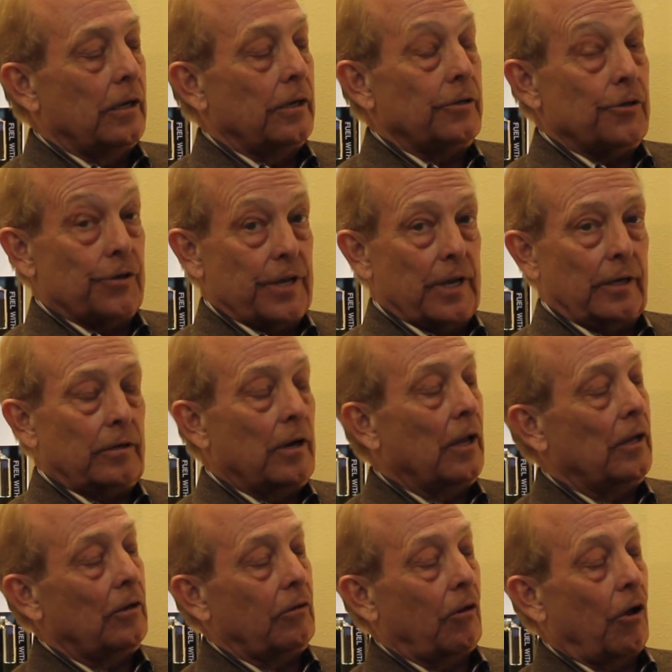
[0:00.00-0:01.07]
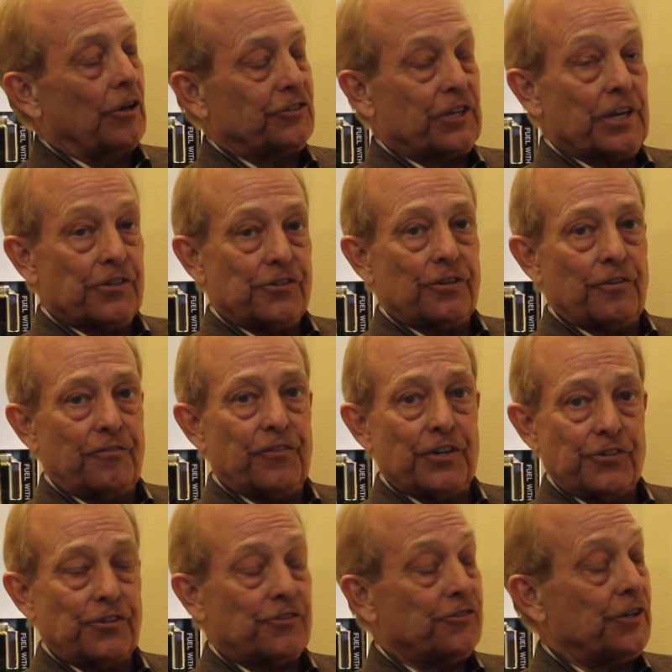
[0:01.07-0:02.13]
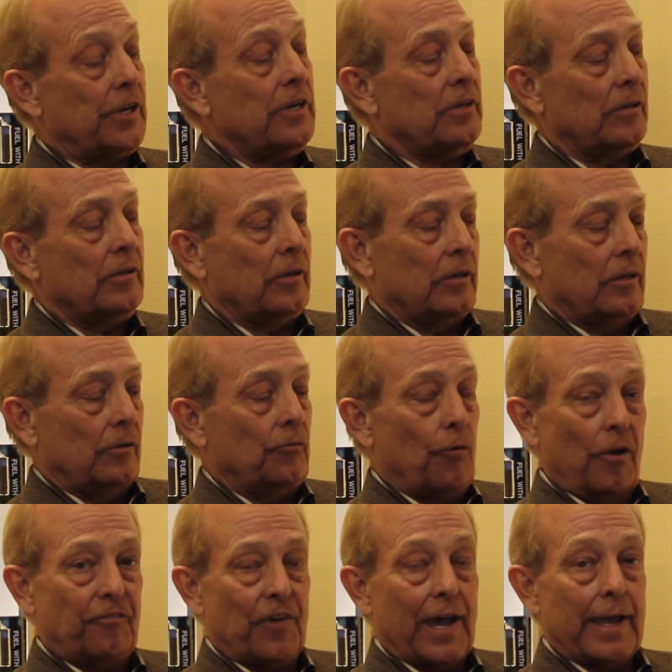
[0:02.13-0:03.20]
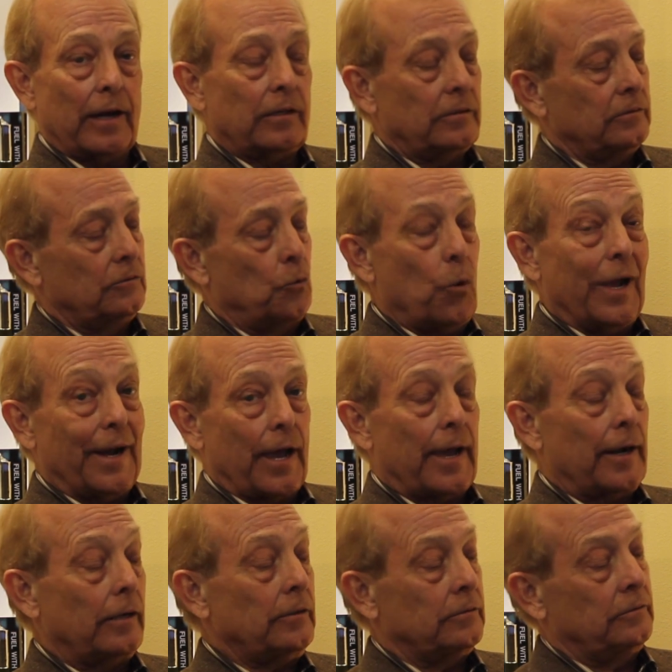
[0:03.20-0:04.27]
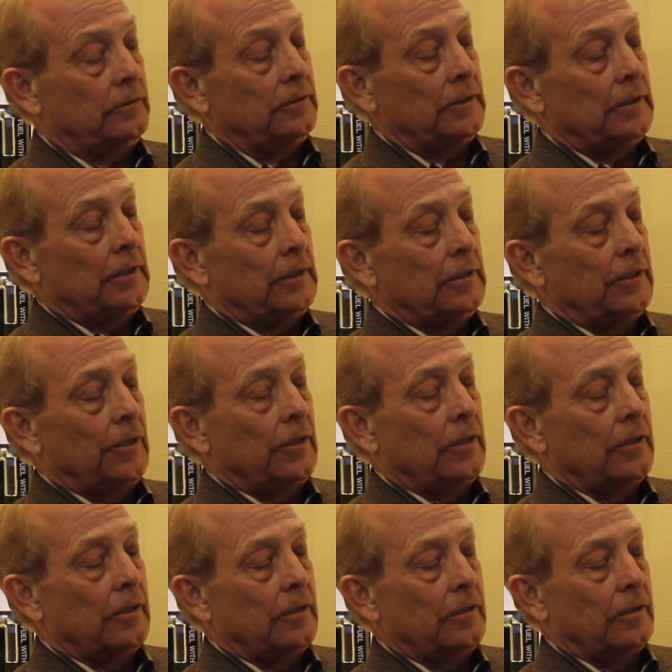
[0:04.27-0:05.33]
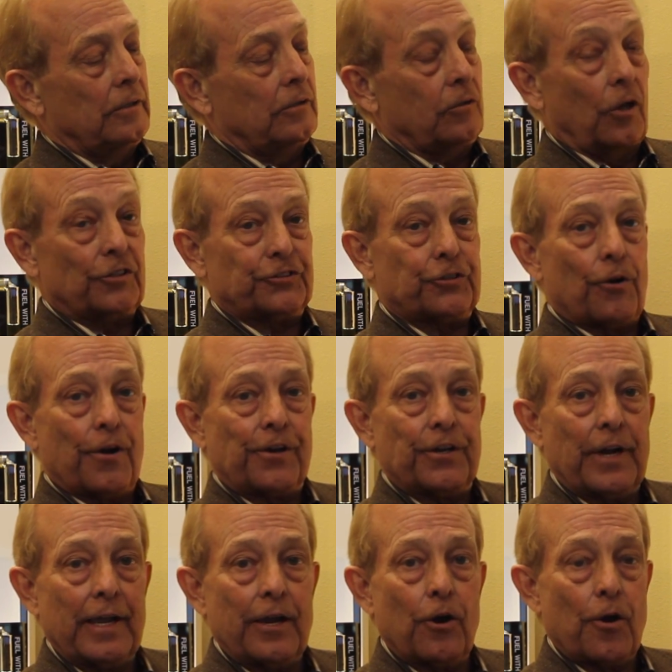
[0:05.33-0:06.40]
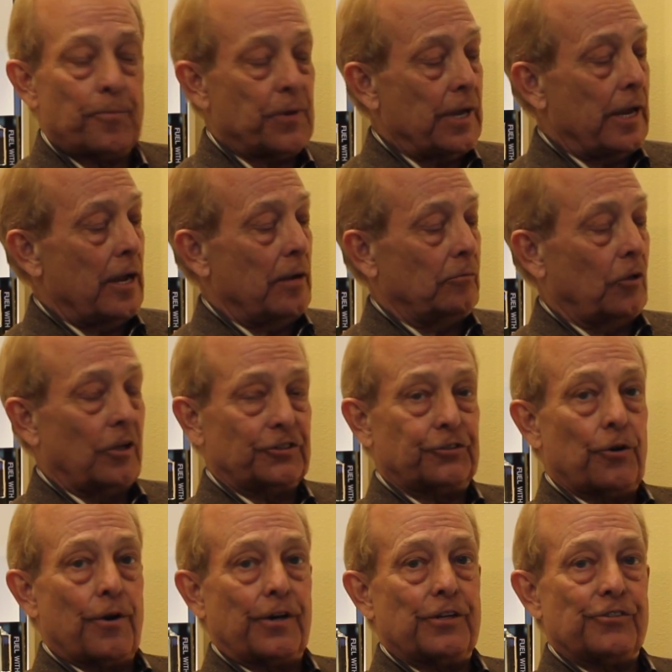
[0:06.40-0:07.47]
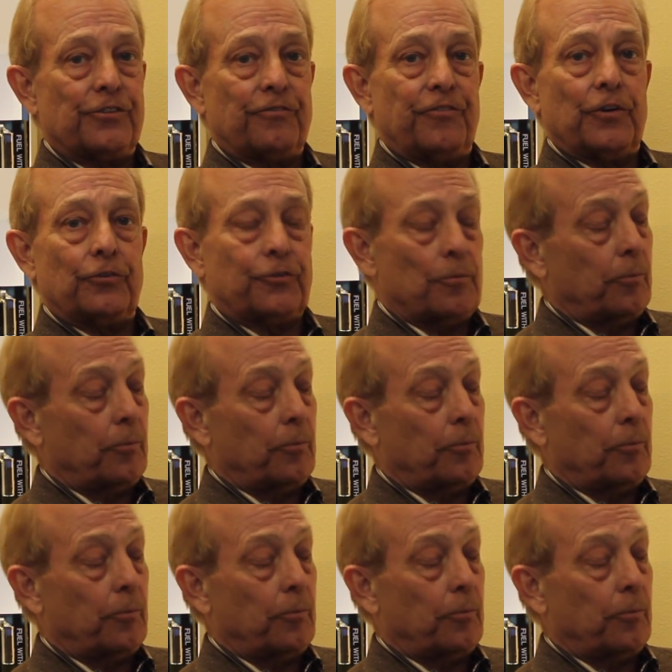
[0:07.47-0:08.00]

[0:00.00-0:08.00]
you get lost engine efficiency, rough idle, wet idle, lost torque at high RPM, lost torque as the filter